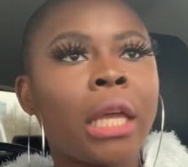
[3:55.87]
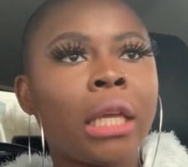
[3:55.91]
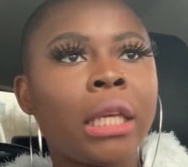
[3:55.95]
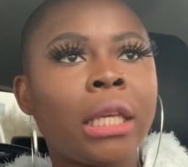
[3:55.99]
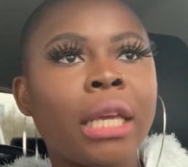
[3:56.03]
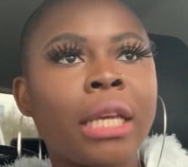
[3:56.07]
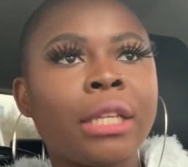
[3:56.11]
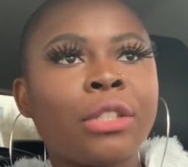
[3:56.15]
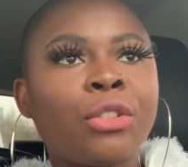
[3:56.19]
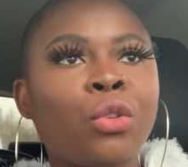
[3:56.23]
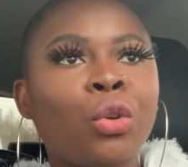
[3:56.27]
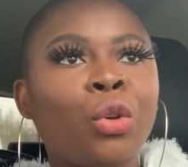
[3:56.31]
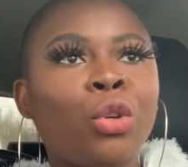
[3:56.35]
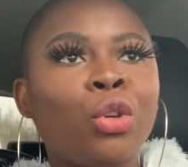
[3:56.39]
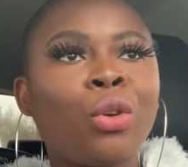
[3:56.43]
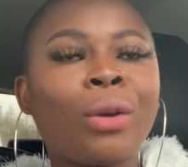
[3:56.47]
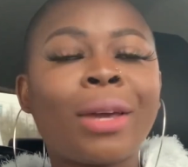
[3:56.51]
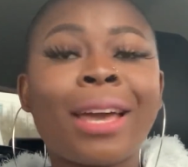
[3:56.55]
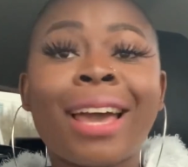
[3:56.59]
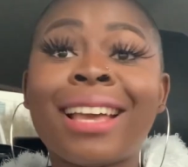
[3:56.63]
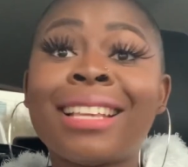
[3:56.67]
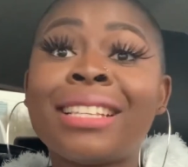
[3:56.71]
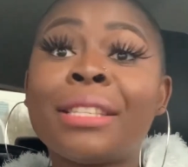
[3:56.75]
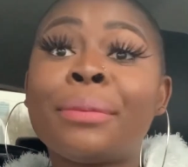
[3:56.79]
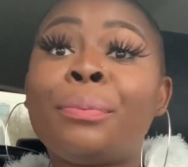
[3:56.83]
Yeah, so you
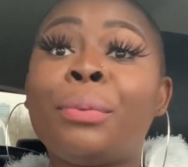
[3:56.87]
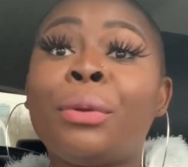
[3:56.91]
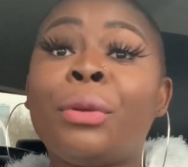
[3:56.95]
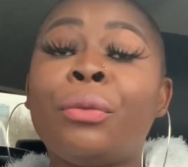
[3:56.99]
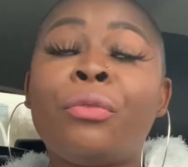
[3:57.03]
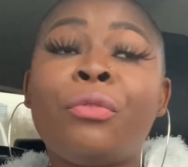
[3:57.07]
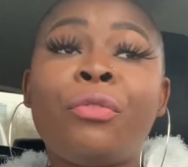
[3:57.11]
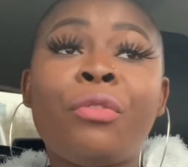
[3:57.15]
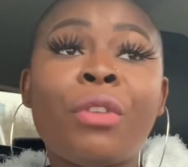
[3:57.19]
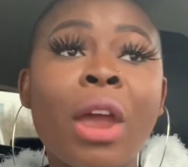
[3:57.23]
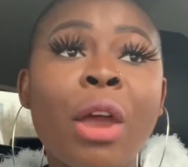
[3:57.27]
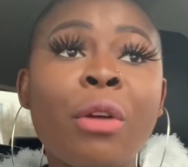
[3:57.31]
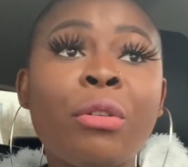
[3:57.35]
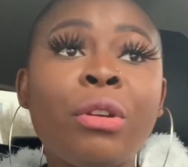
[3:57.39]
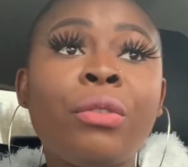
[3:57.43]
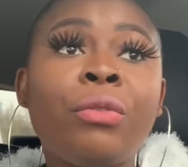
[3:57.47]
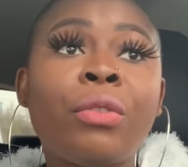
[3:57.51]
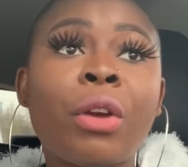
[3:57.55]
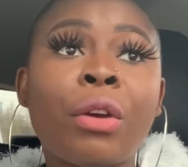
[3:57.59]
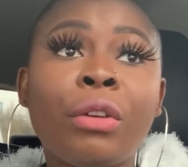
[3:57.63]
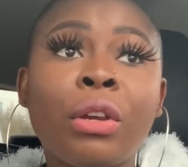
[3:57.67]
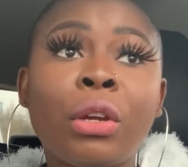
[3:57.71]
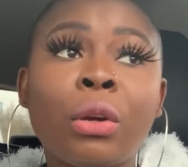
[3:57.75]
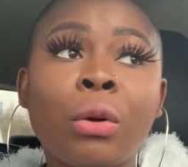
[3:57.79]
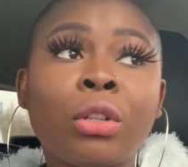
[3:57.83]
guys be very,
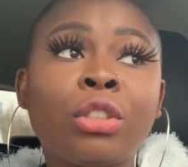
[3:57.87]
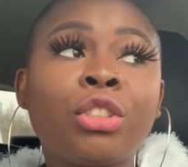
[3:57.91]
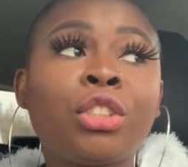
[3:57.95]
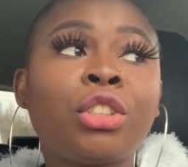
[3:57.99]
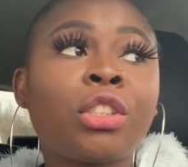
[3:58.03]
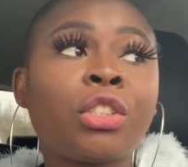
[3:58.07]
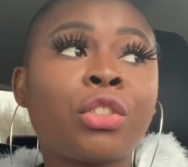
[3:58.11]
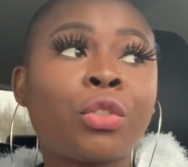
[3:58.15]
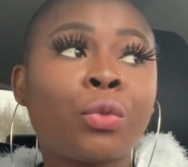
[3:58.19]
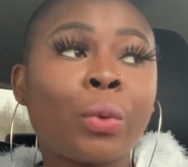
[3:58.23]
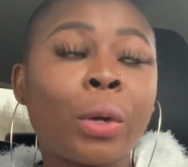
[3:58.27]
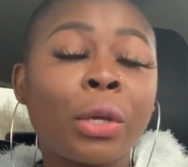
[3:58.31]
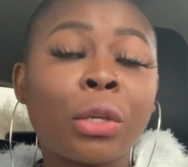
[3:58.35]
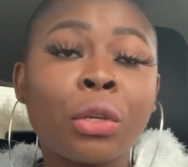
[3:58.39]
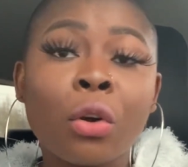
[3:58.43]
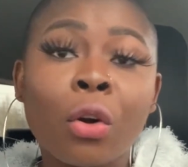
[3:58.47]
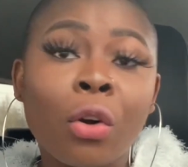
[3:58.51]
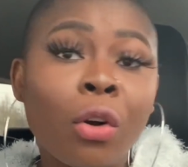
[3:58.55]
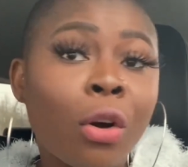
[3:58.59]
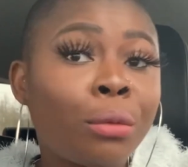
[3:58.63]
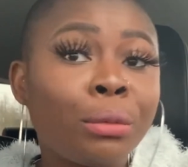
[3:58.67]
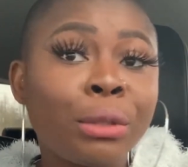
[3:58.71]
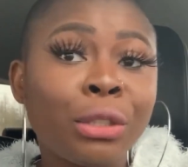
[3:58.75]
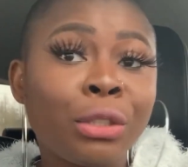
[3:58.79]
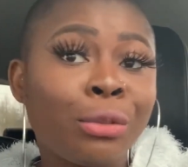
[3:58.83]
very conscious when you're
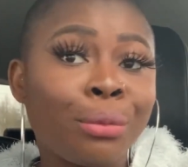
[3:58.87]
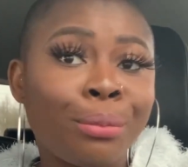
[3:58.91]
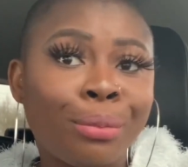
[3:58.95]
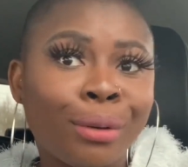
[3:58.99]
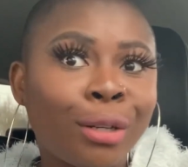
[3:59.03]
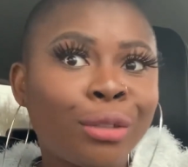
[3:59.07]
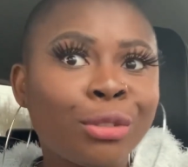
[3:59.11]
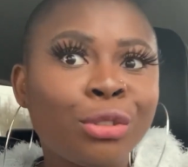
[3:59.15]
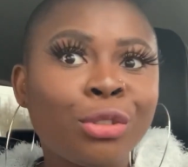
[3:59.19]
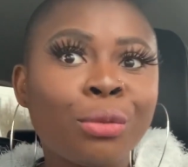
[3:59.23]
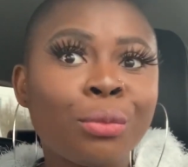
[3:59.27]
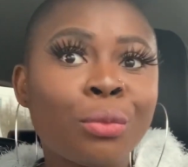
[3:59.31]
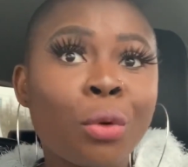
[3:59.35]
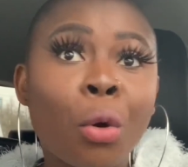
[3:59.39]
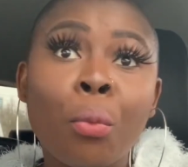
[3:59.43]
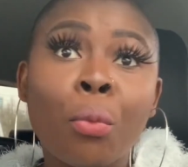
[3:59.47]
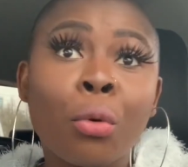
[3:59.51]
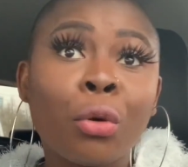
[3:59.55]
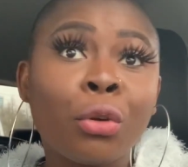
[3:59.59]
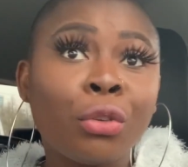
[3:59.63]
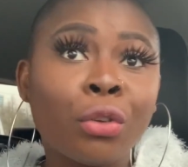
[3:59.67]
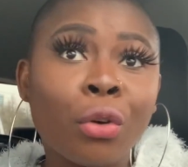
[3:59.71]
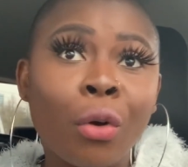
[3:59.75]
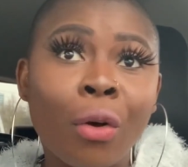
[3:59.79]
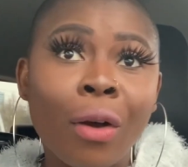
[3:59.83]
coming to Belgium.
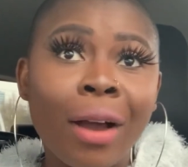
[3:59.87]
Open your